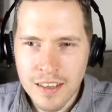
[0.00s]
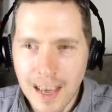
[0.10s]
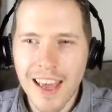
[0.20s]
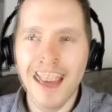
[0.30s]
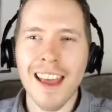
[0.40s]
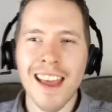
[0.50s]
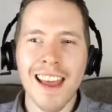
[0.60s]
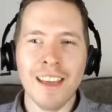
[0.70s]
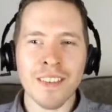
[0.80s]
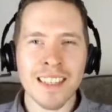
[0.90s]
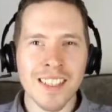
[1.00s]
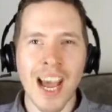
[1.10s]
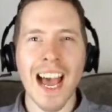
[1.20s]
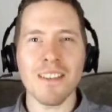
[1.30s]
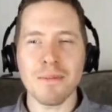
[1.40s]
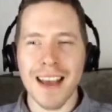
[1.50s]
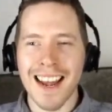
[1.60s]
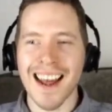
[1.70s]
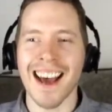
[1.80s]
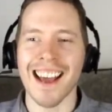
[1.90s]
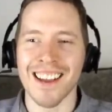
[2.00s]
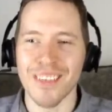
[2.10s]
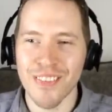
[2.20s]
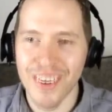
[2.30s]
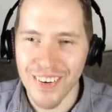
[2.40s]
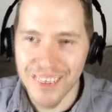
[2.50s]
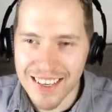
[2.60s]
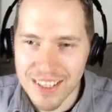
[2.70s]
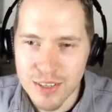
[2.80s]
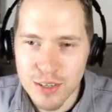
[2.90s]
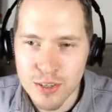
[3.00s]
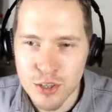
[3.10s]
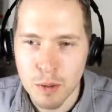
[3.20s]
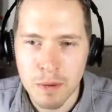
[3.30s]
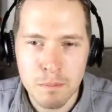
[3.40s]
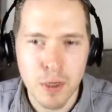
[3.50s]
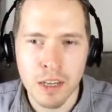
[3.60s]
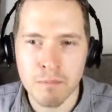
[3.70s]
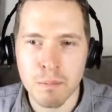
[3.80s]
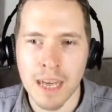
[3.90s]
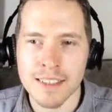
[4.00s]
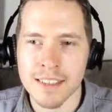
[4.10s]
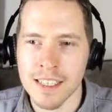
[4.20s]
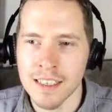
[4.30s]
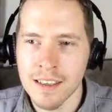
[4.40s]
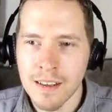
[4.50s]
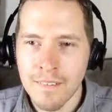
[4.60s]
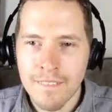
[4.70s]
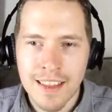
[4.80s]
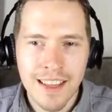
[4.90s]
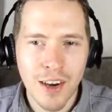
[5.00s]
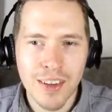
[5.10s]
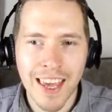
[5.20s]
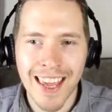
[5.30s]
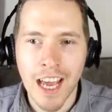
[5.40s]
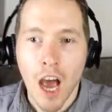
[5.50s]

Hey, I'm having the time of my life. Oh, look at you, you stupid bearded bastard. Huh? Okay.